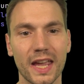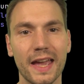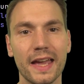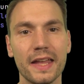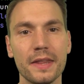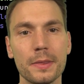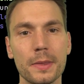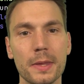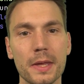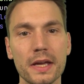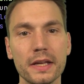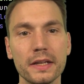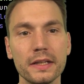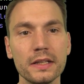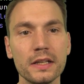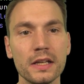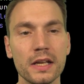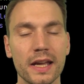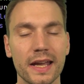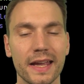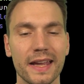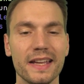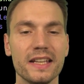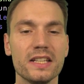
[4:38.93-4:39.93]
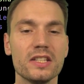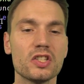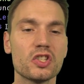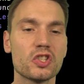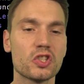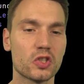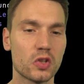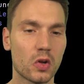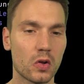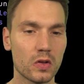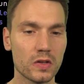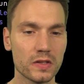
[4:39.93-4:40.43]
and then
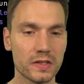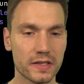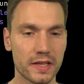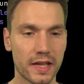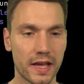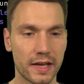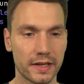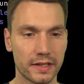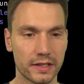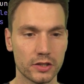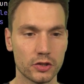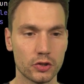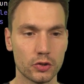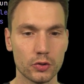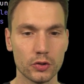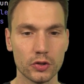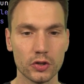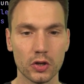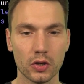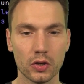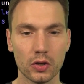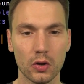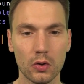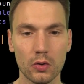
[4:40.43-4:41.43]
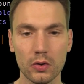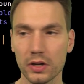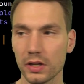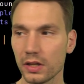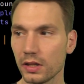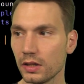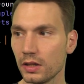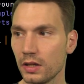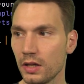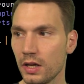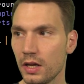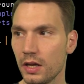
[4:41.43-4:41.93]
installs that into your
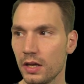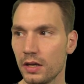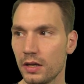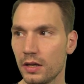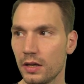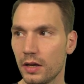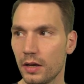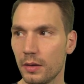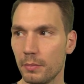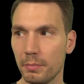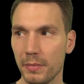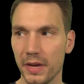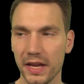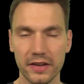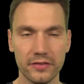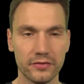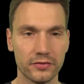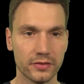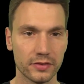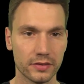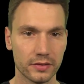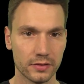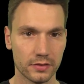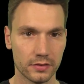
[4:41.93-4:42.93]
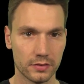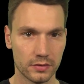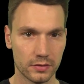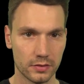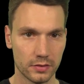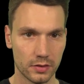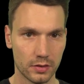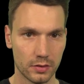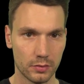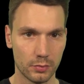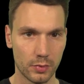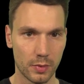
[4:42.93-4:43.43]
local Maven
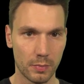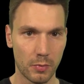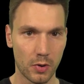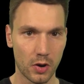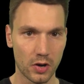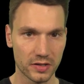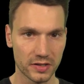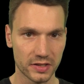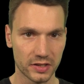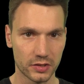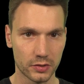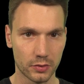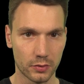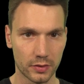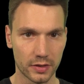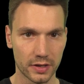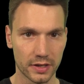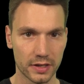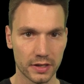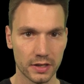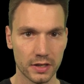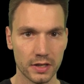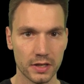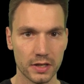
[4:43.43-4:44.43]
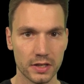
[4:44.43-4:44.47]
repository.